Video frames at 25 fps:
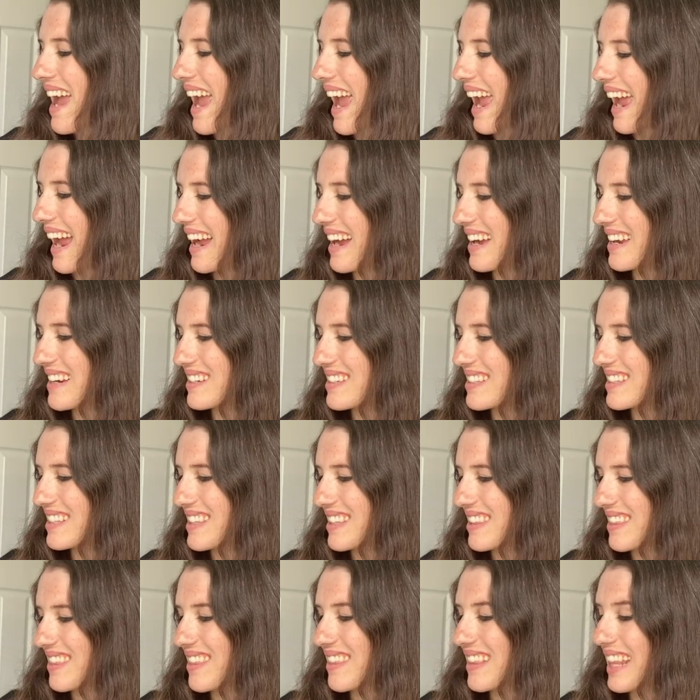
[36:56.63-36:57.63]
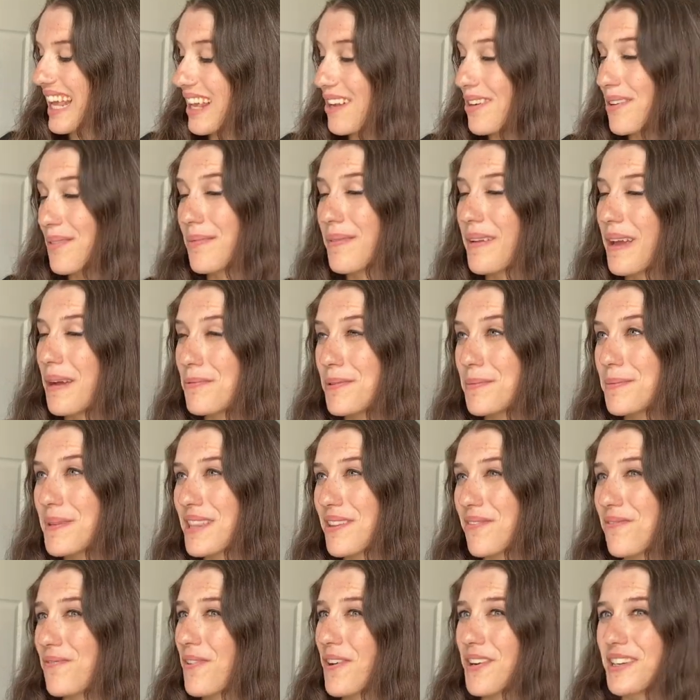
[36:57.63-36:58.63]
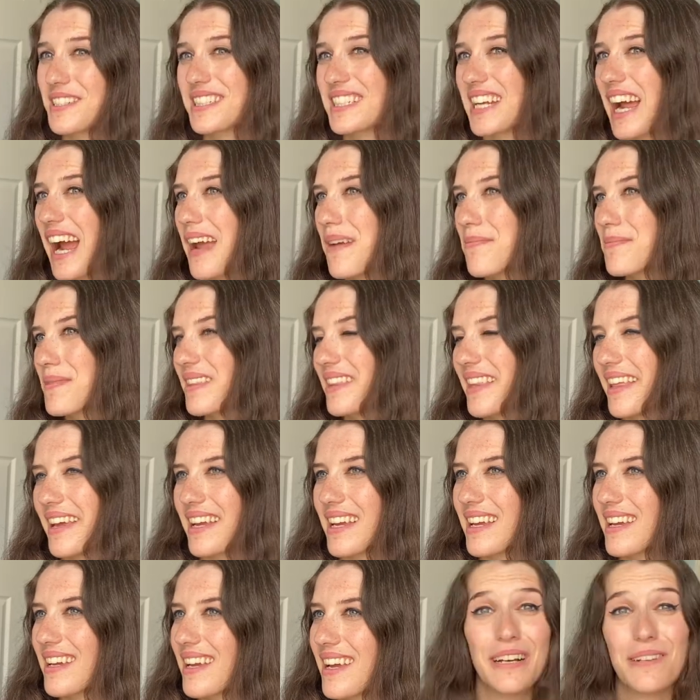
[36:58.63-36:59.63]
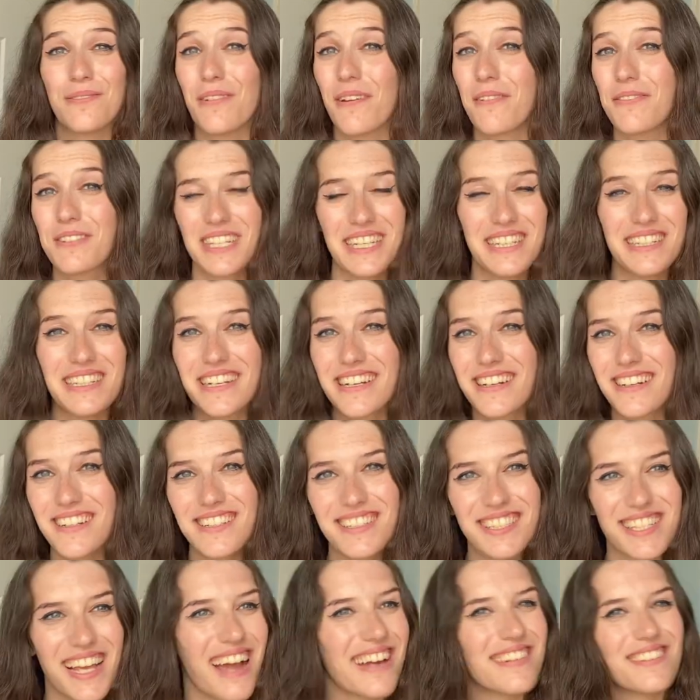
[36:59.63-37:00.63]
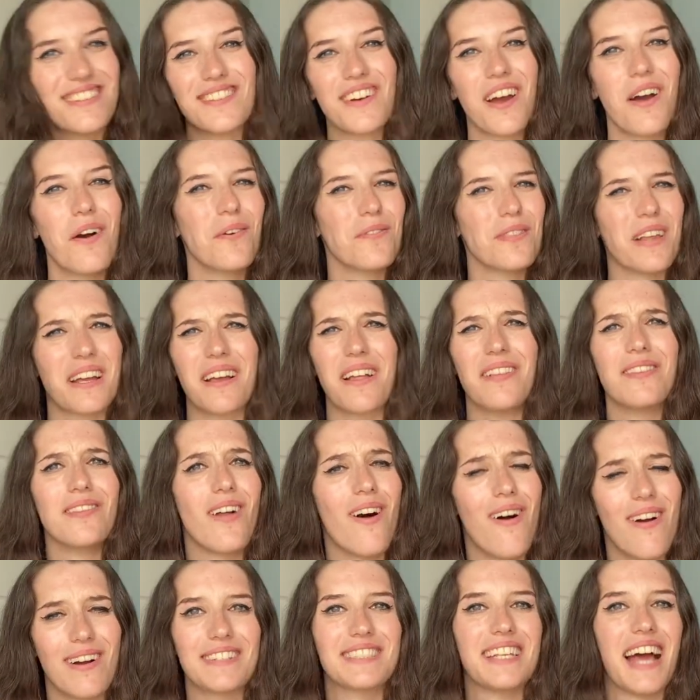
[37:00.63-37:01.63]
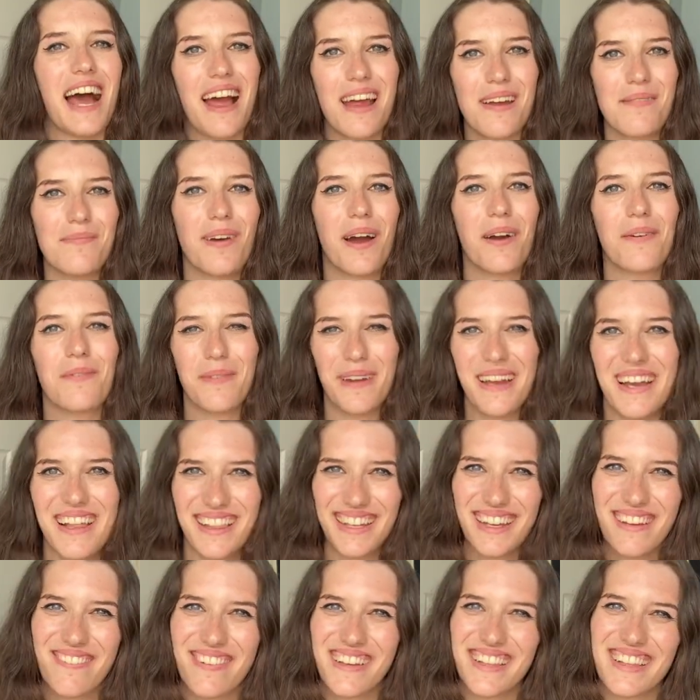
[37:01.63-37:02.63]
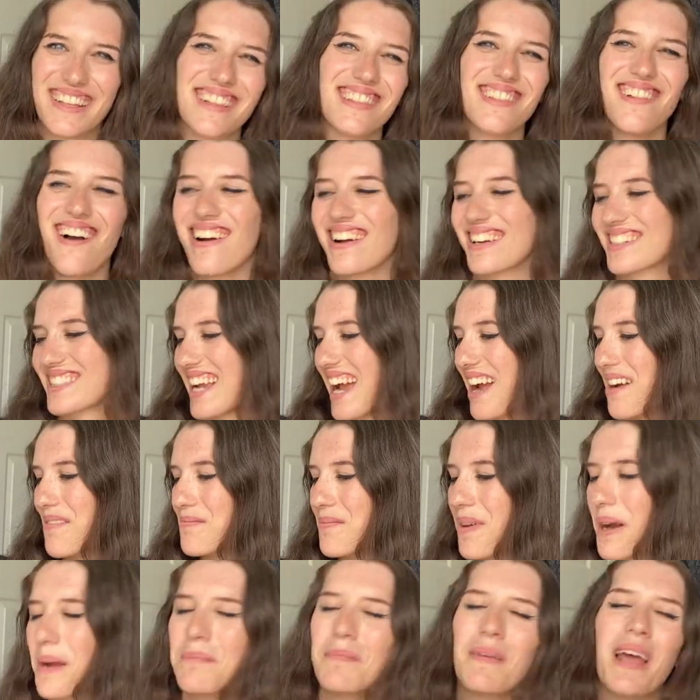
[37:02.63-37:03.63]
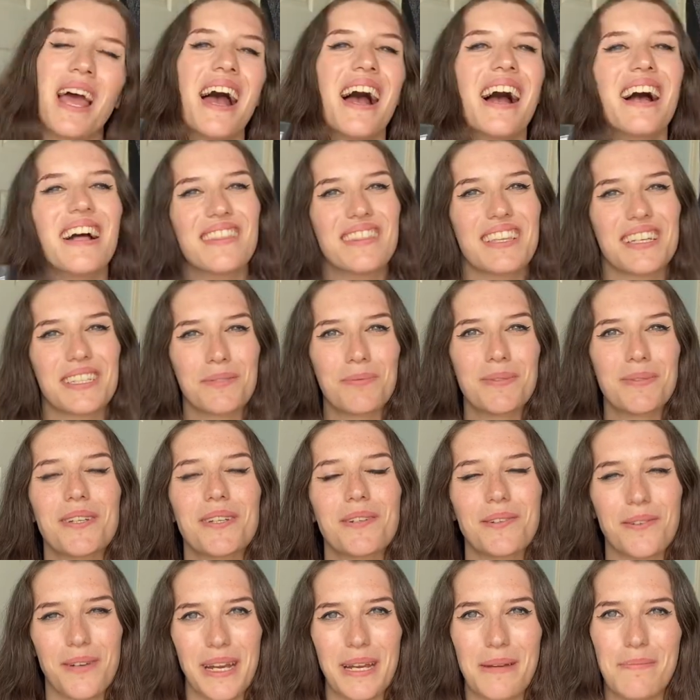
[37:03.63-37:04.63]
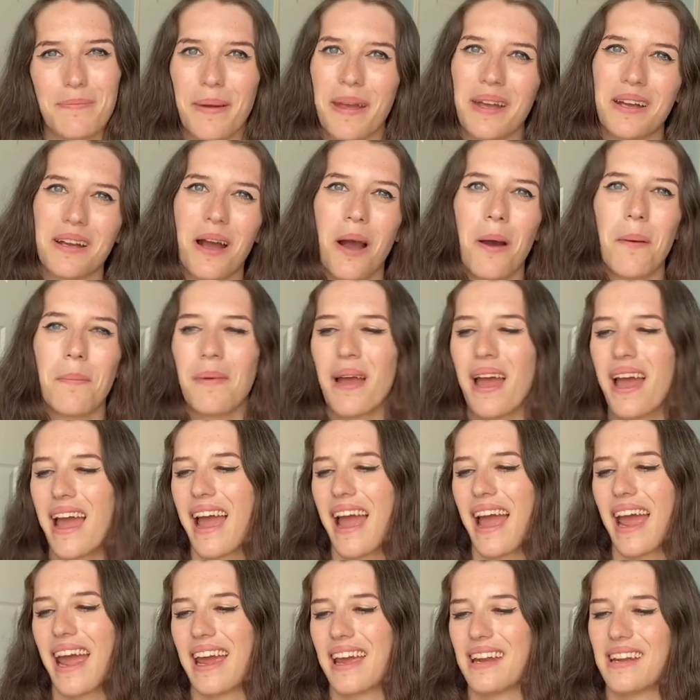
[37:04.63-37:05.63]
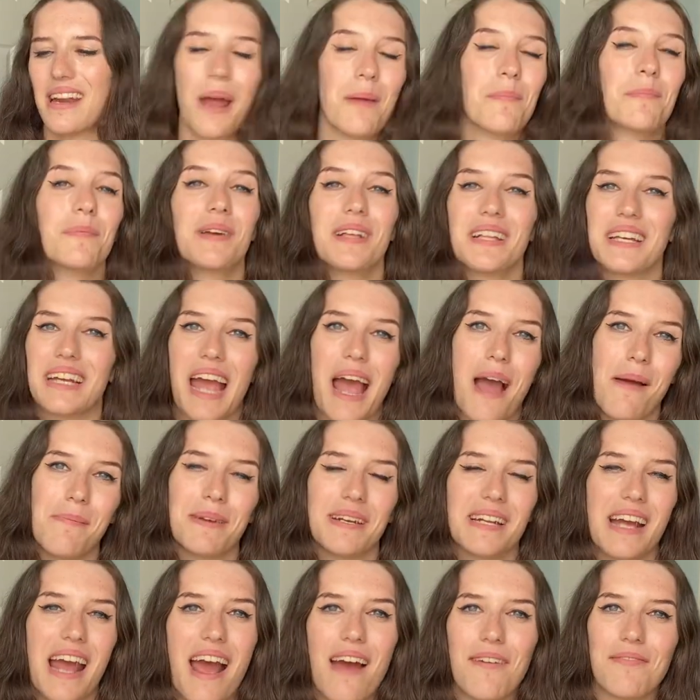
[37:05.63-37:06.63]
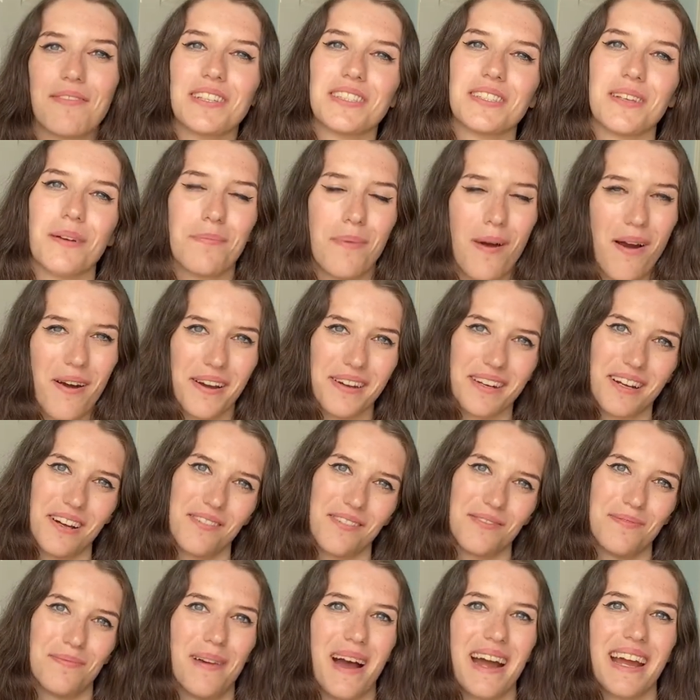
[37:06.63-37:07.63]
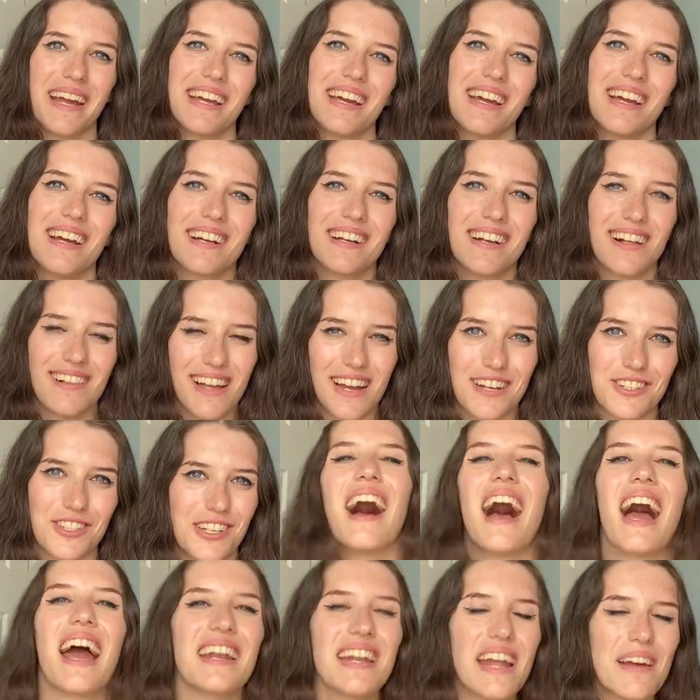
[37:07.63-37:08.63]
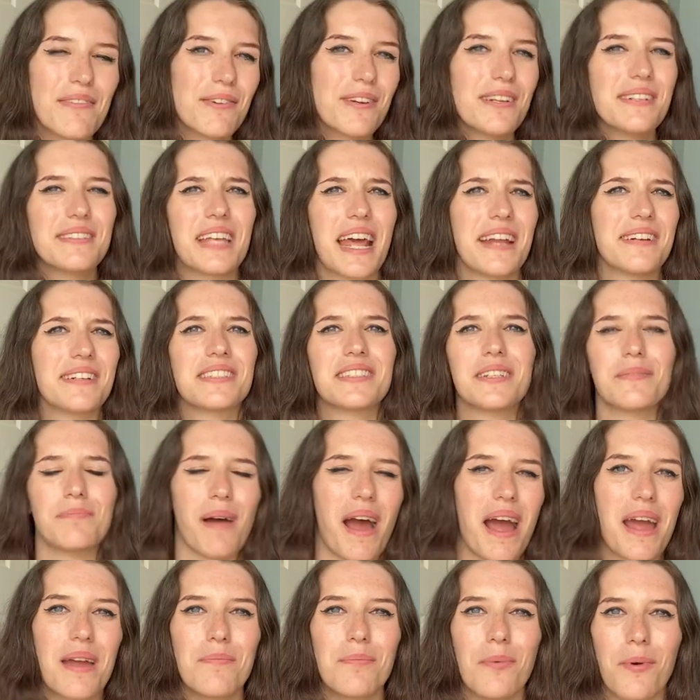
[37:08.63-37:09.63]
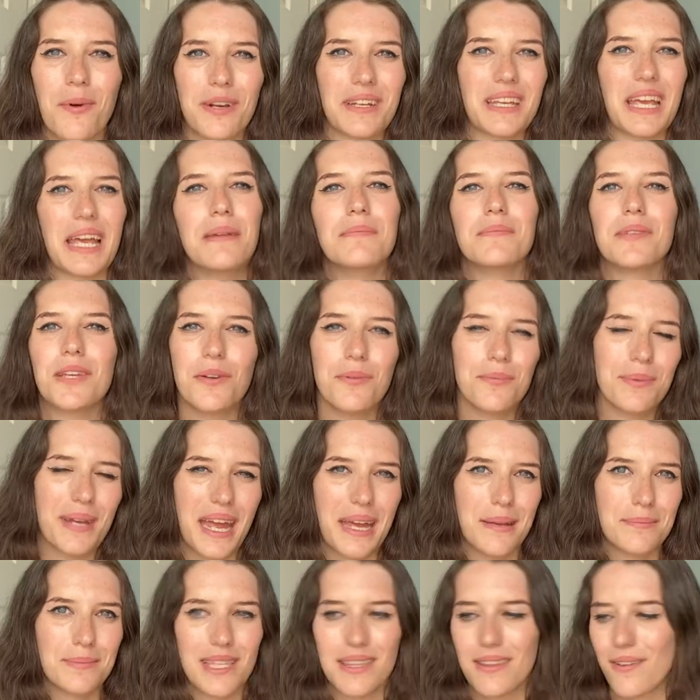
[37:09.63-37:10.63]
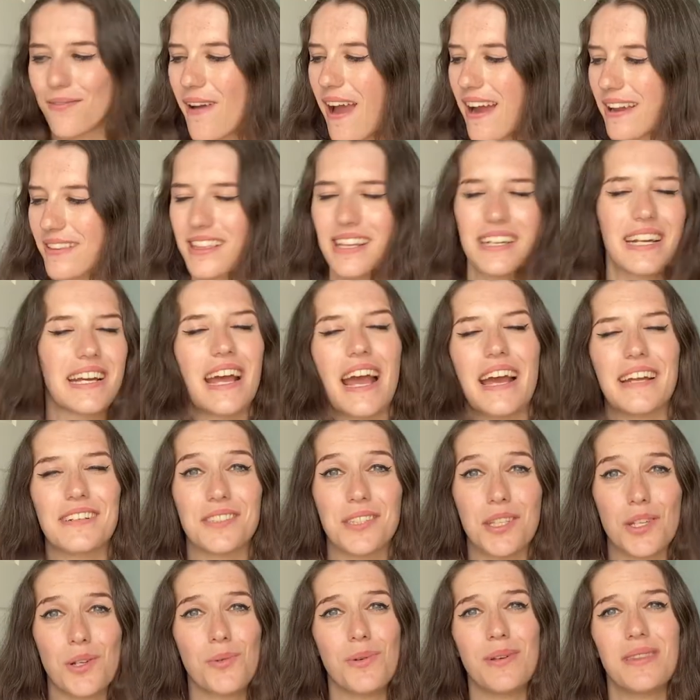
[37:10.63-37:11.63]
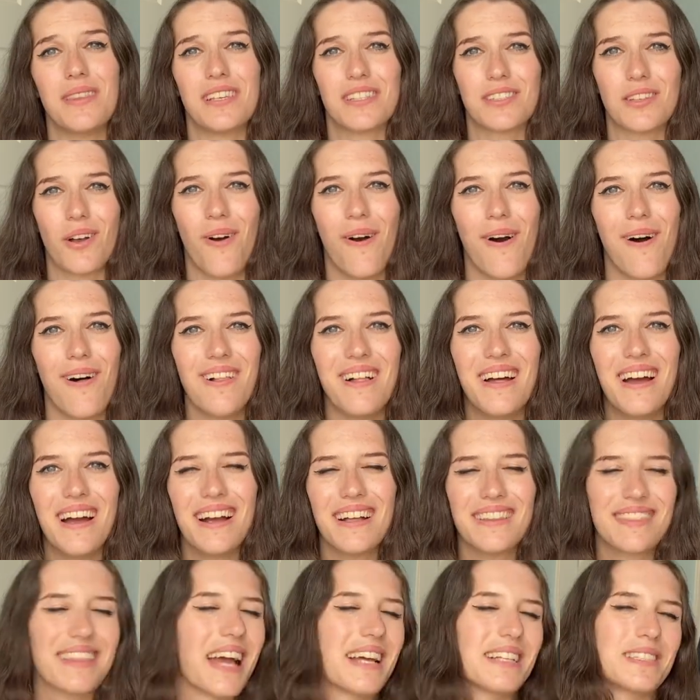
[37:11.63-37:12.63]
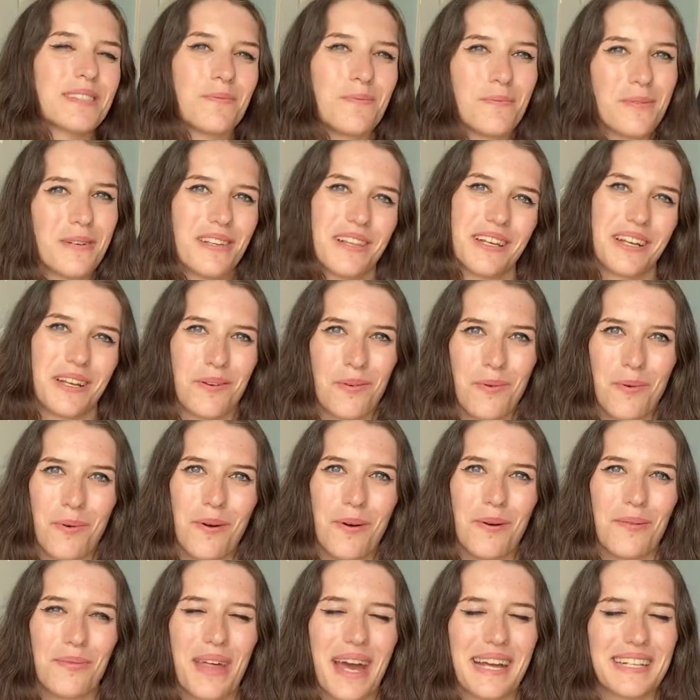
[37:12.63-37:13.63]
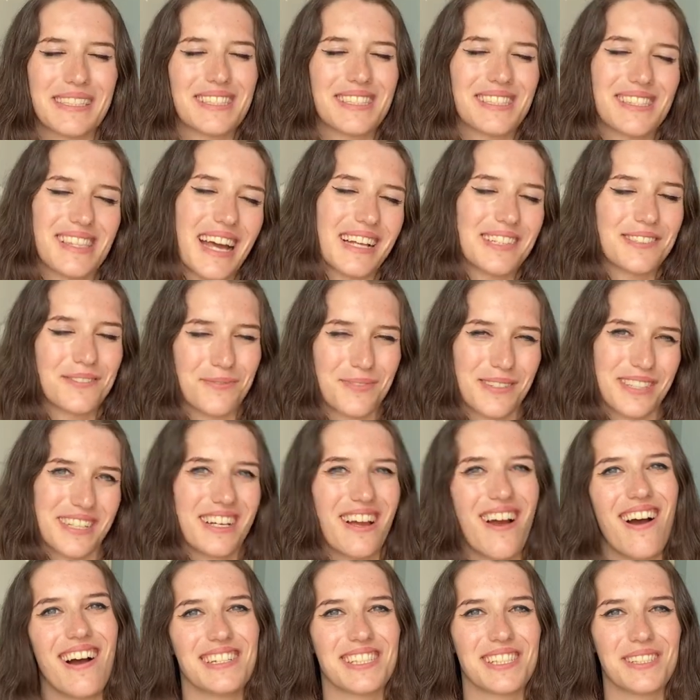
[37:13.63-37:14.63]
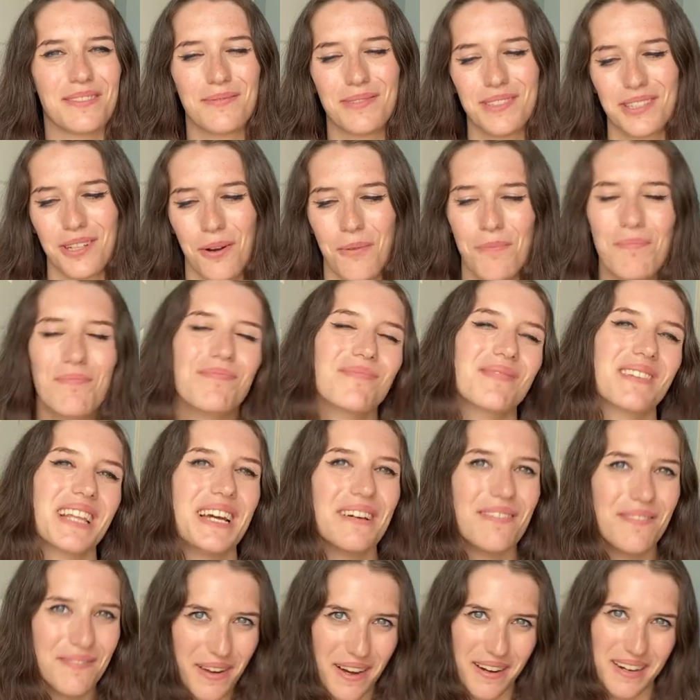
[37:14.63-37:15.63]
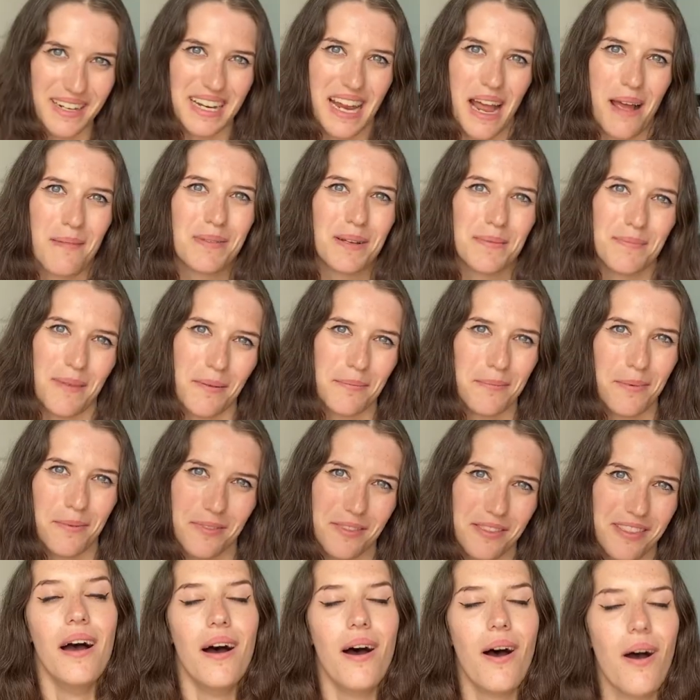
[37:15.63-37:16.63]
And it would be the first time in like 15 years? I don't know, like a long time, a really, really long time. But this great pickup and I'm really happy to have this a part of my collection. I never intended to buy more GameCube games and the fact that I had two in this haul, that's really cool. That's really awesome. So very happy about both.